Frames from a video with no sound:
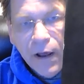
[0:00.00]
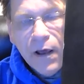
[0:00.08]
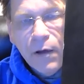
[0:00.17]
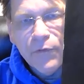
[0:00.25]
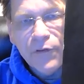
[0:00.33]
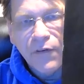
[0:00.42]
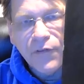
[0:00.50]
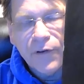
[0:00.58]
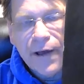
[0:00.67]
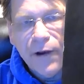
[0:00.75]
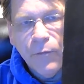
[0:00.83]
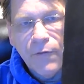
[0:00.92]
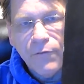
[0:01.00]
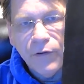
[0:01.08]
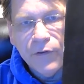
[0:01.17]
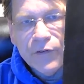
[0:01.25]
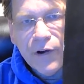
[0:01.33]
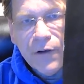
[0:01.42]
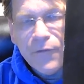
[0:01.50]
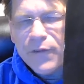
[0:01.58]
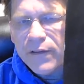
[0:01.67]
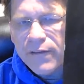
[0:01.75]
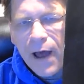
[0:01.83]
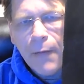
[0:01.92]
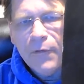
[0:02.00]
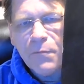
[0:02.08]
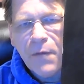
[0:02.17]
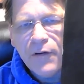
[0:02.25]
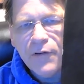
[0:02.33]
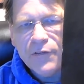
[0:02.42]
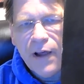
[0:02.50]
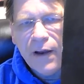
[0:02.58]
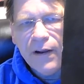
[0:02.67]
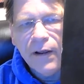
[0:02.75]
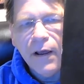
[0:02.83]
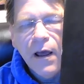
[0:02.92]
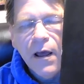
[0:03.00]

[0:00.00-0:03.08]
It was also kind of revolutionary for the time, is my understanding,